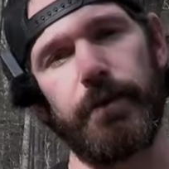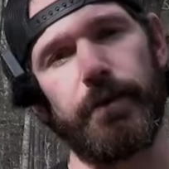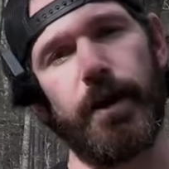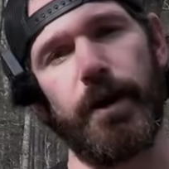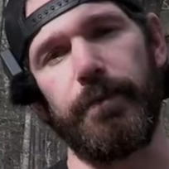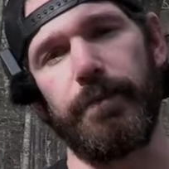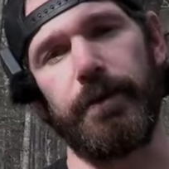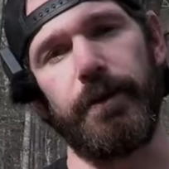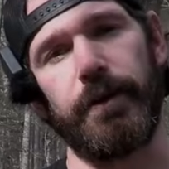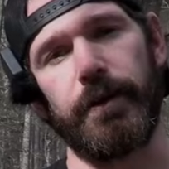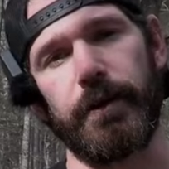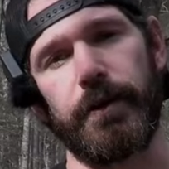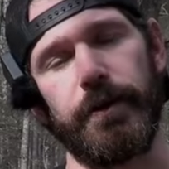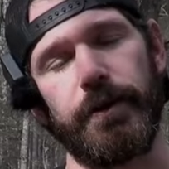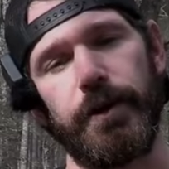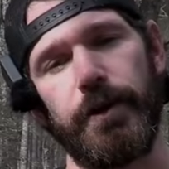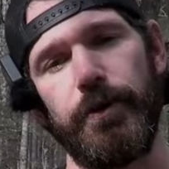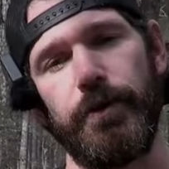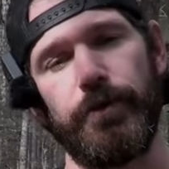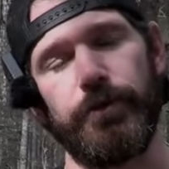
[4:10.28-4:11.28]
the rope that you're going to
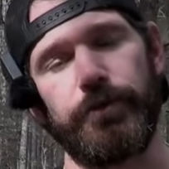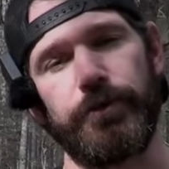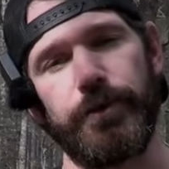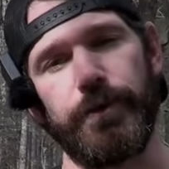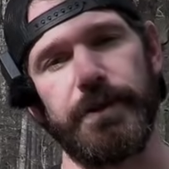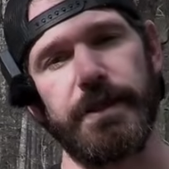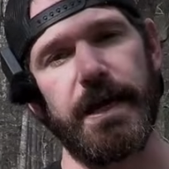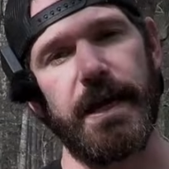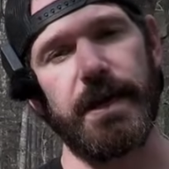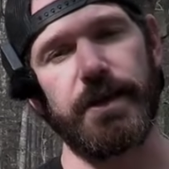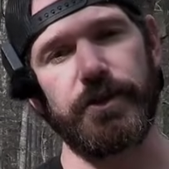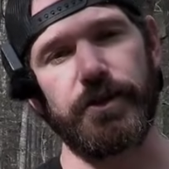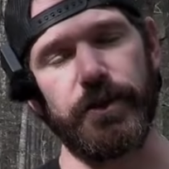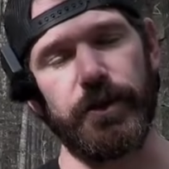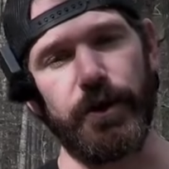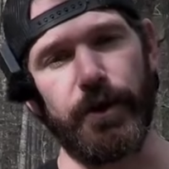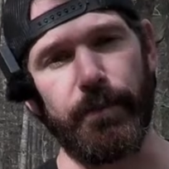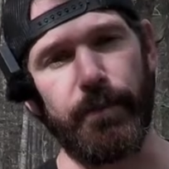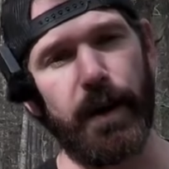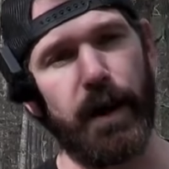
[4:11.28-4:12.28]
use to attach to
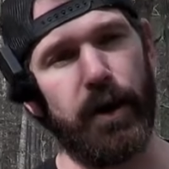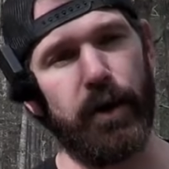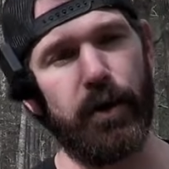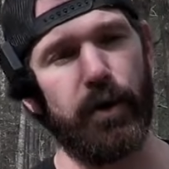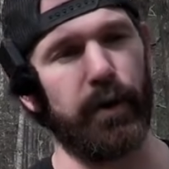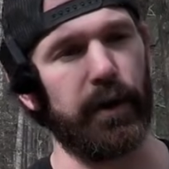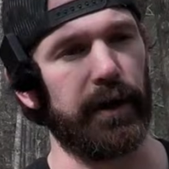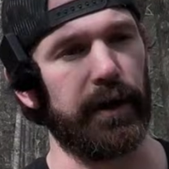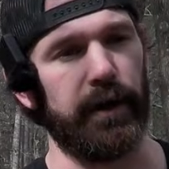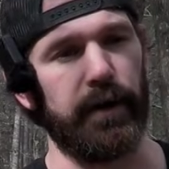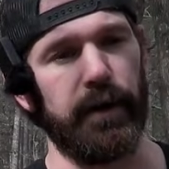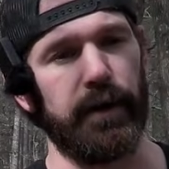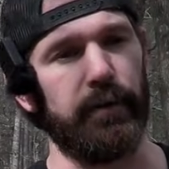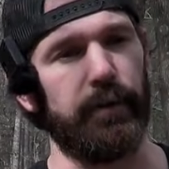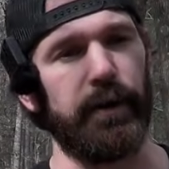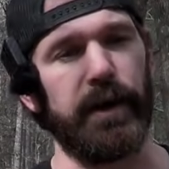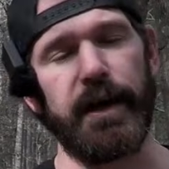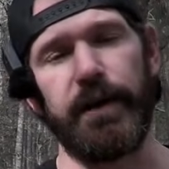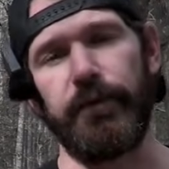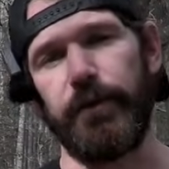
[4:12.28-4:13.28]
your bow or gun,
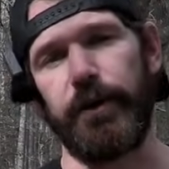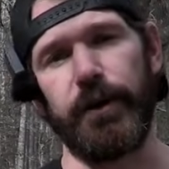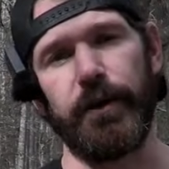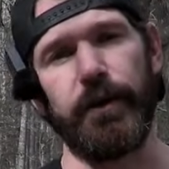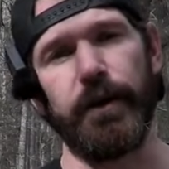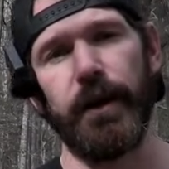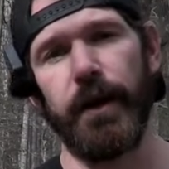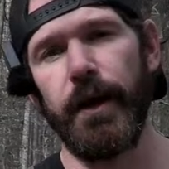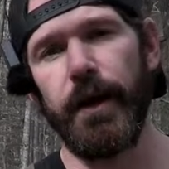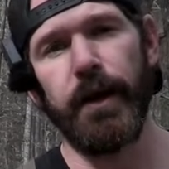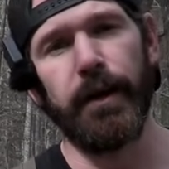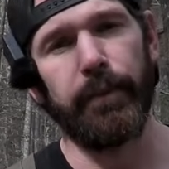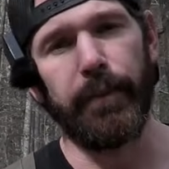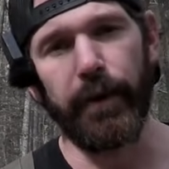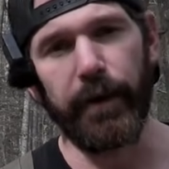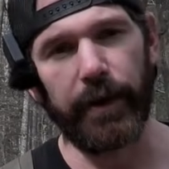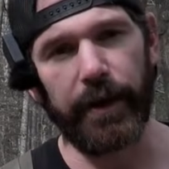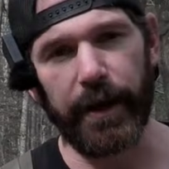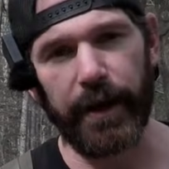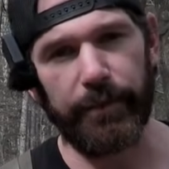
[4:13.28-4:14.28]
whatever you're
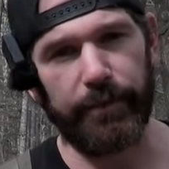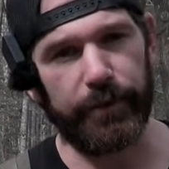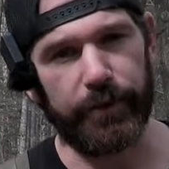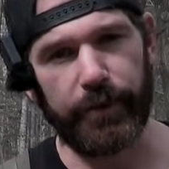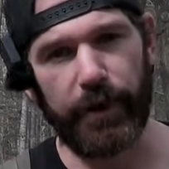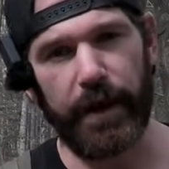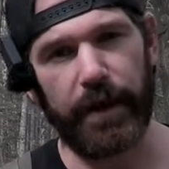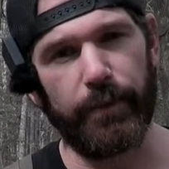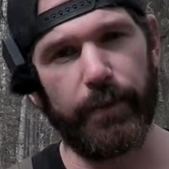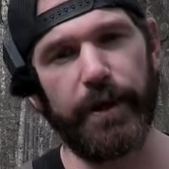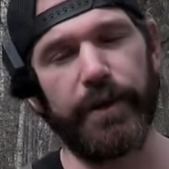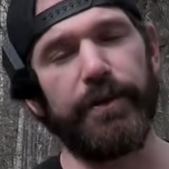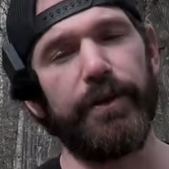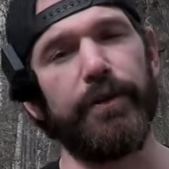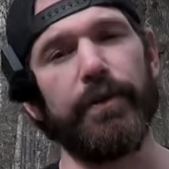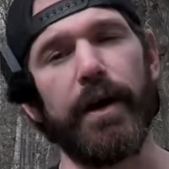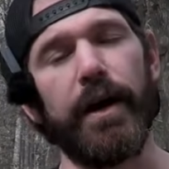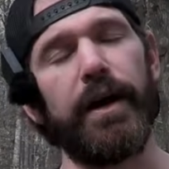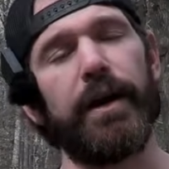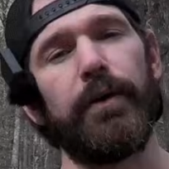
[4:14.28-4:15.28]
pulling up the tree with
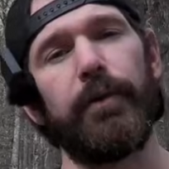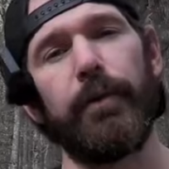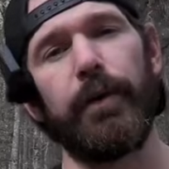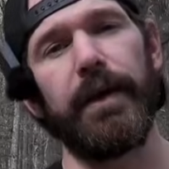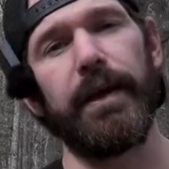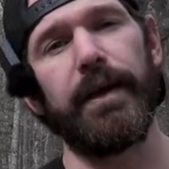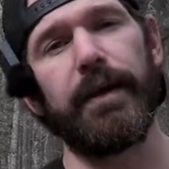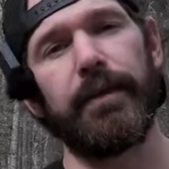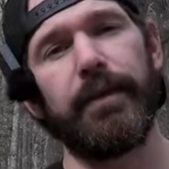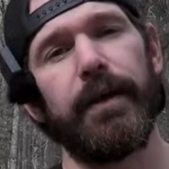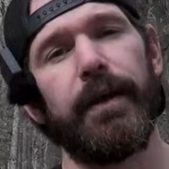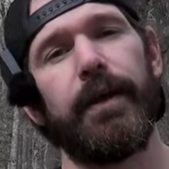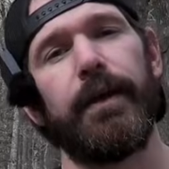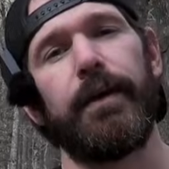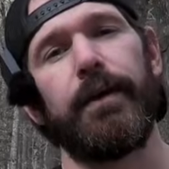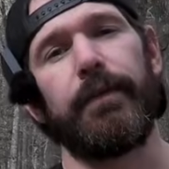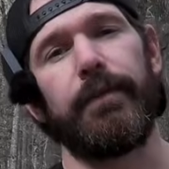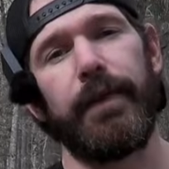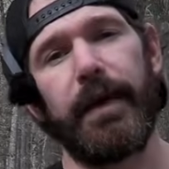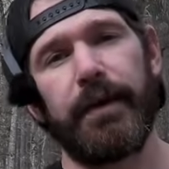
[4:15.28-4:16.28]
you to hunt with.
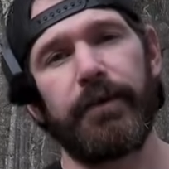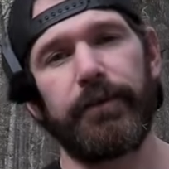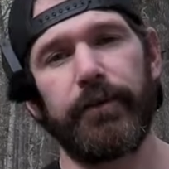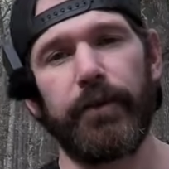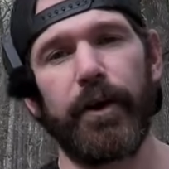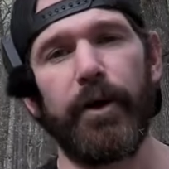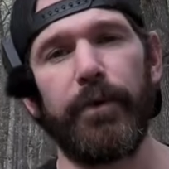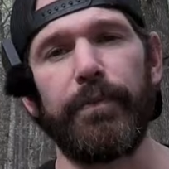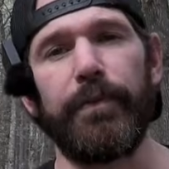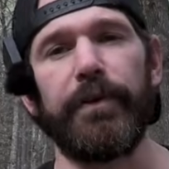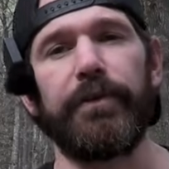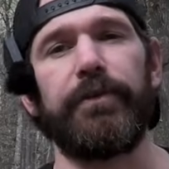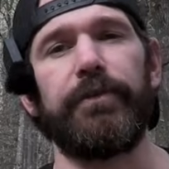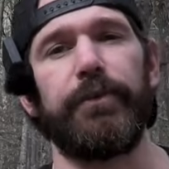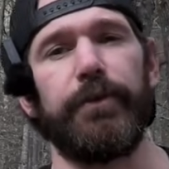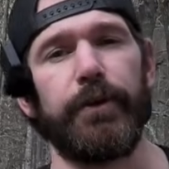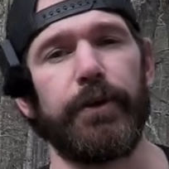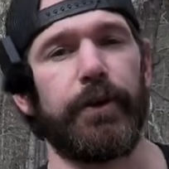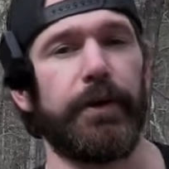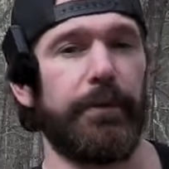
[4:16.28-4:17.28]
That's the rope that
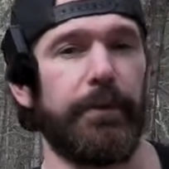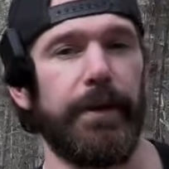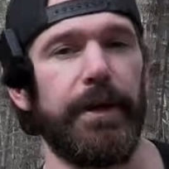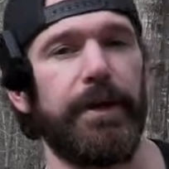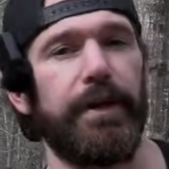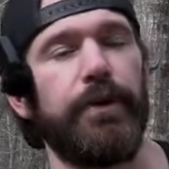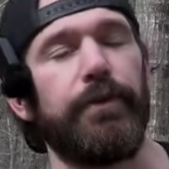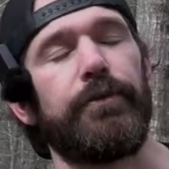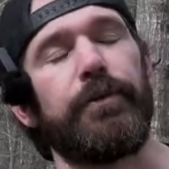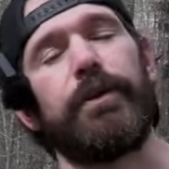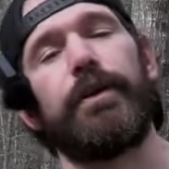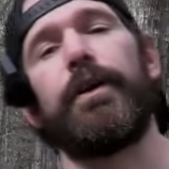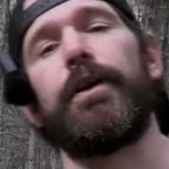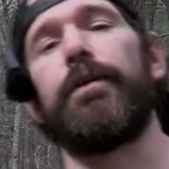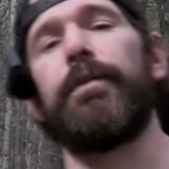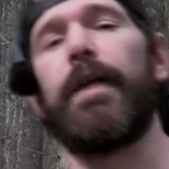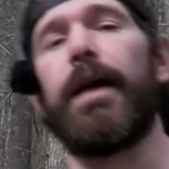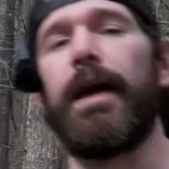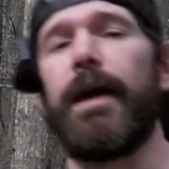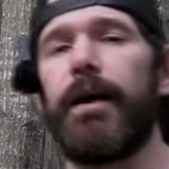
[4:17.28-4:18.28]
you're going to be using to do
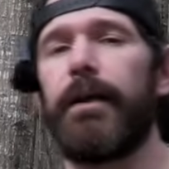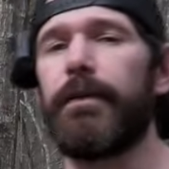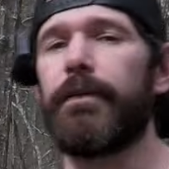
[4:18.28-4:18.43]
that.